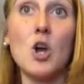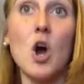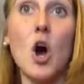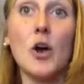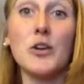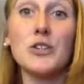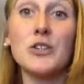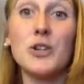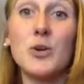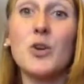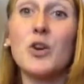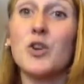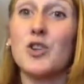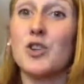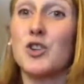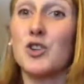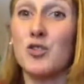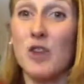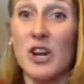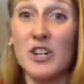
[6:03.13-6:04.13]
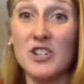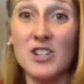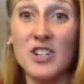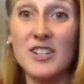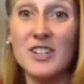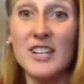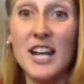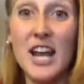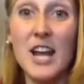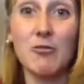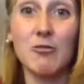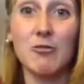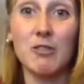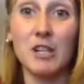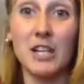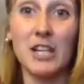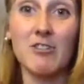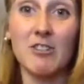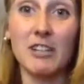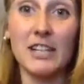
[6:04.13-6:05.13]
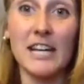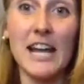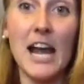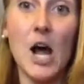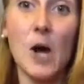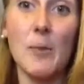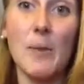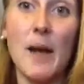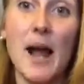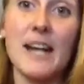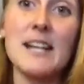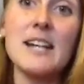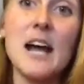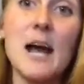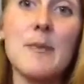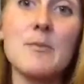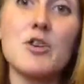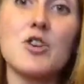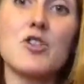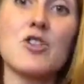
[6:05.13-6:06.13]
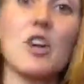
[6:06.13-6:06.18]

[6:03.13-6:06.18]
Also, stretches can really, really help. Anytime you